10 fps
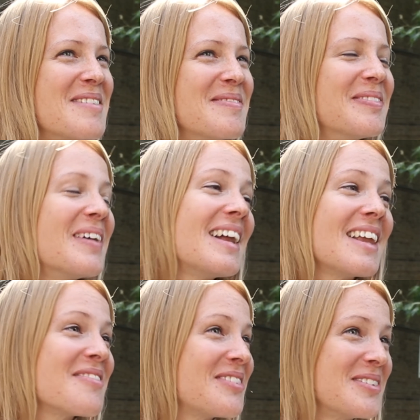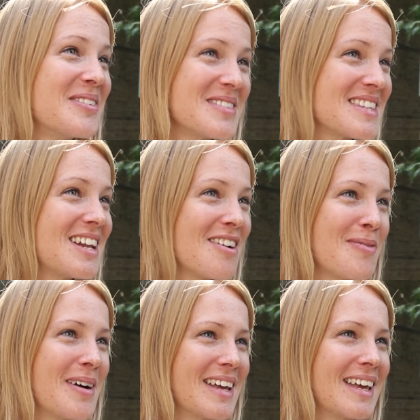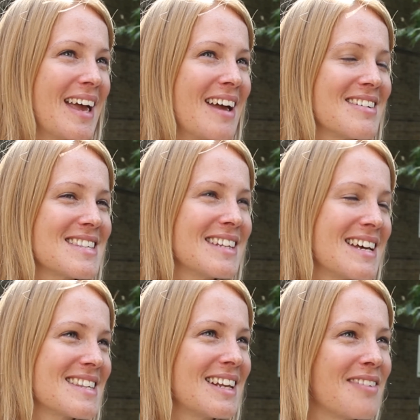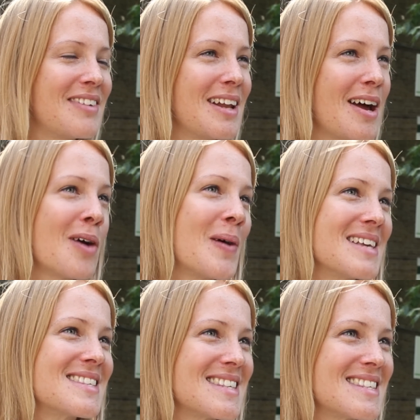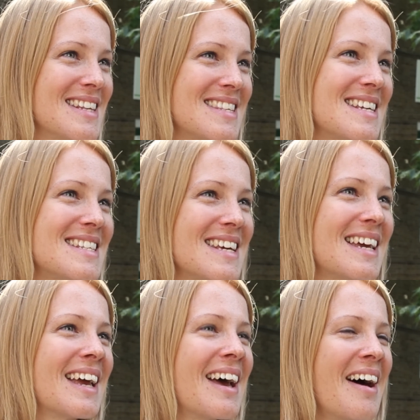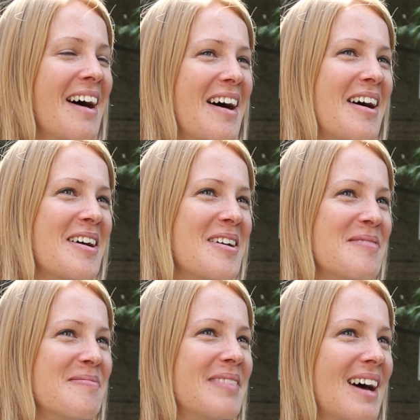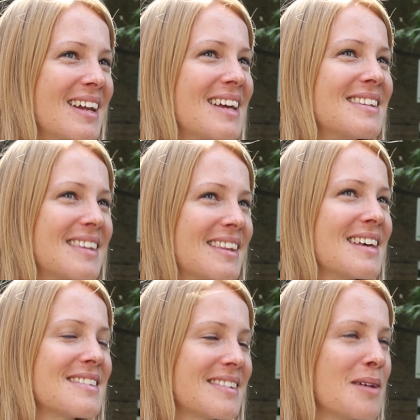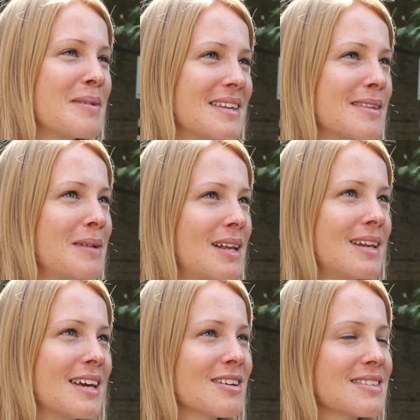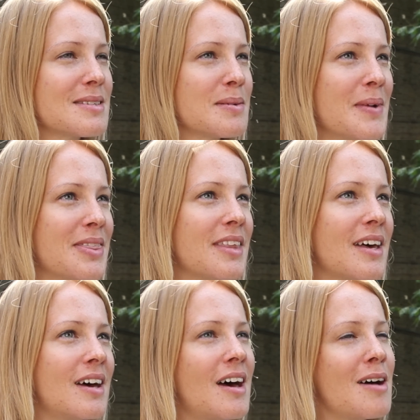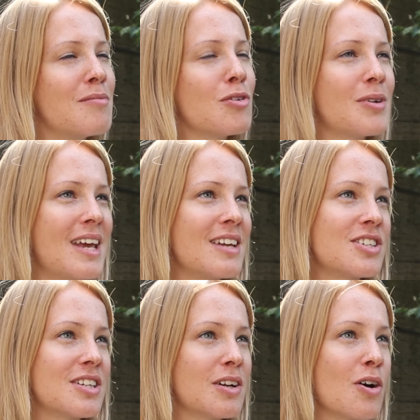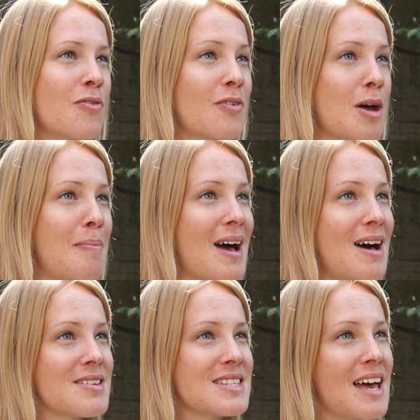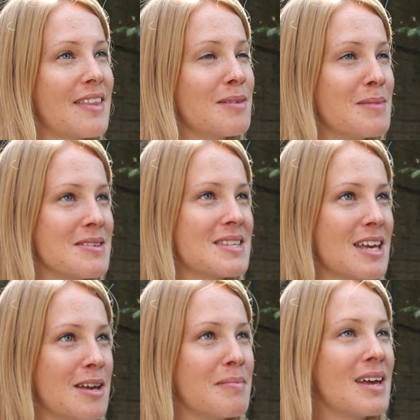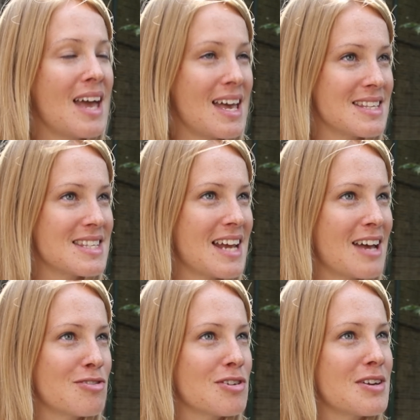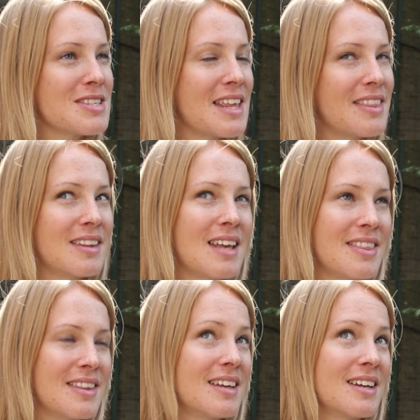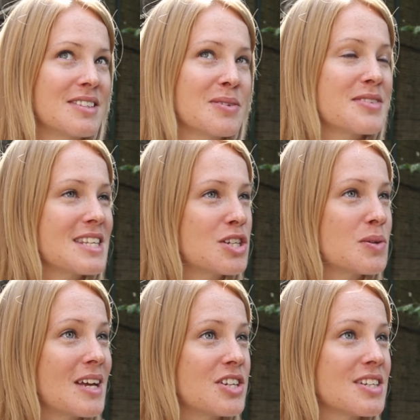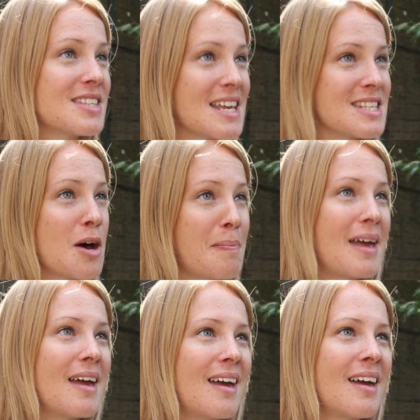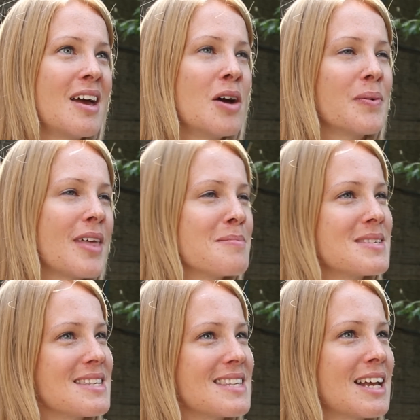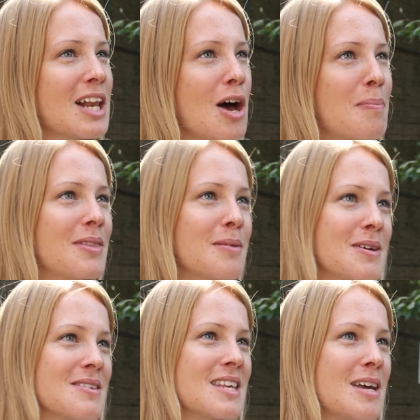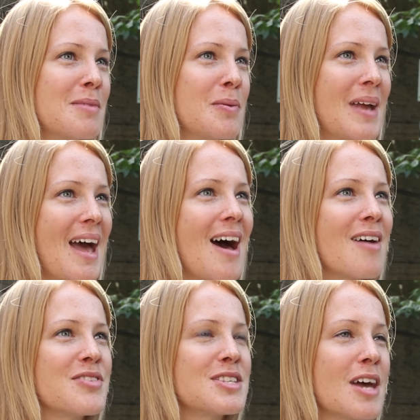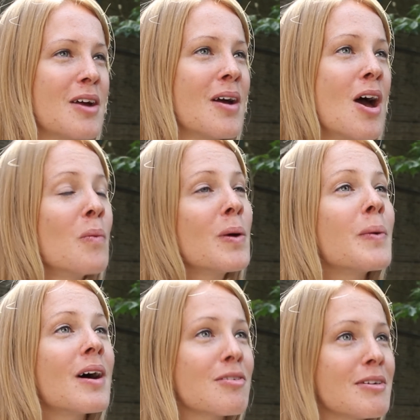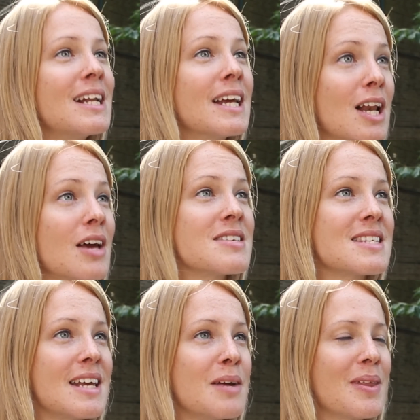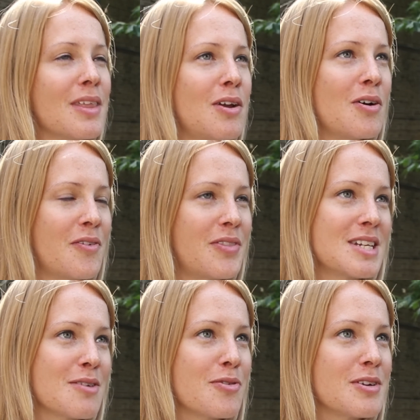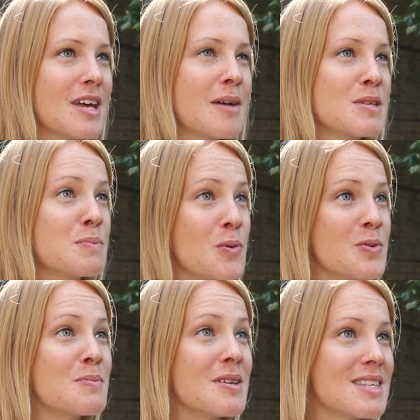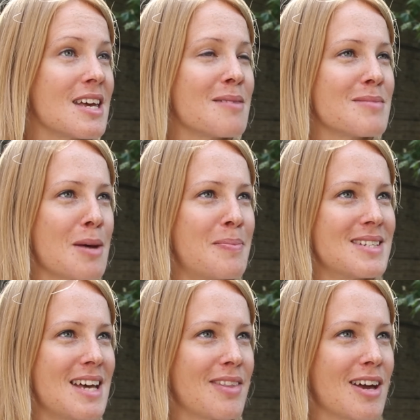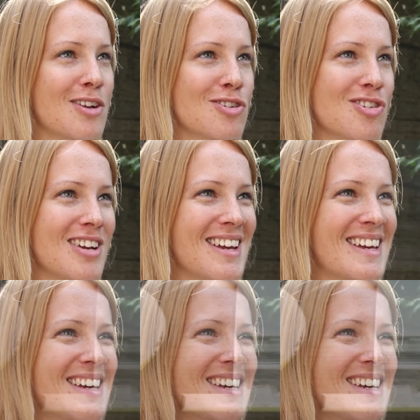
Well, I love Lourdes. I love working here. It's a lovely like oasis in the city, and there's so many similar links with the Royal and Ancient golf clubhouse and the museum in St Andrews, and the sort of situation set up here with the MCC club and the museum that we have. So we work really closely with a lot of the different sports museums up and down the country.